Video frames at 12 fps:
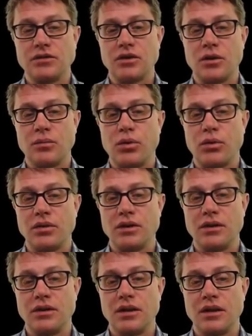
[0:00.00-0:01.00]
Those are
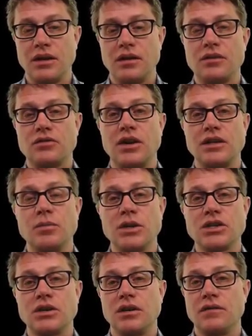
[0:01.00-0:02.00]
important in the
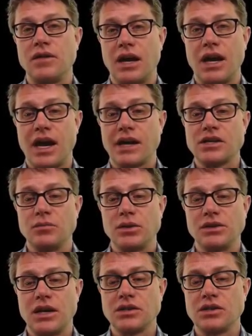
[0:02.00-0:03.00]
transmission of that action
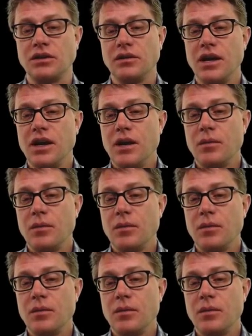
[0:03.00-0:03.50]
potential.